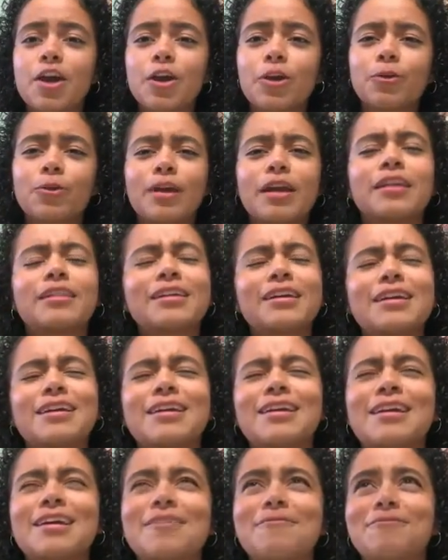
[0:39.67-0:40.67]

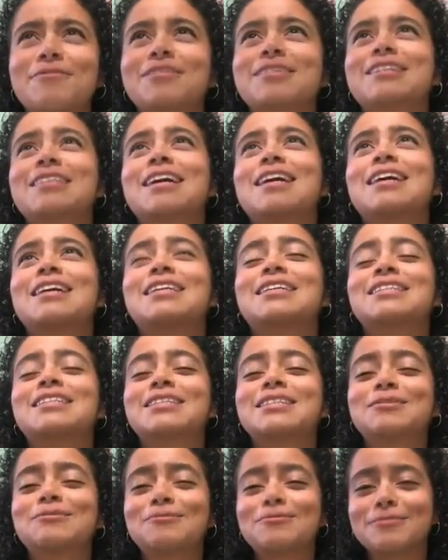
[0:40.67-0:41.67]
greatly
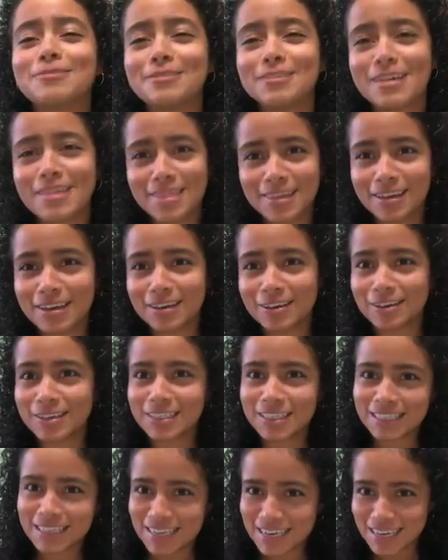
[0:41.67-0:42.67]
emphasized within our
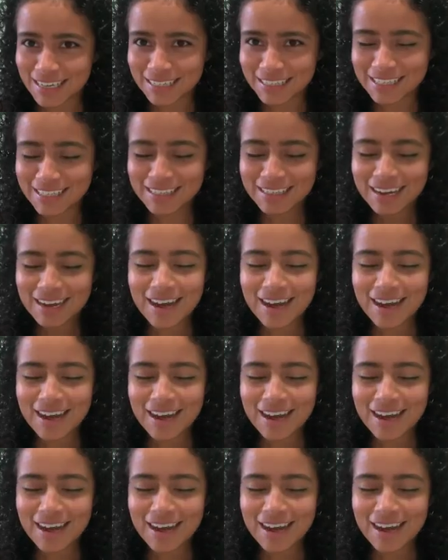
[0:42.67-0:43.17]
state.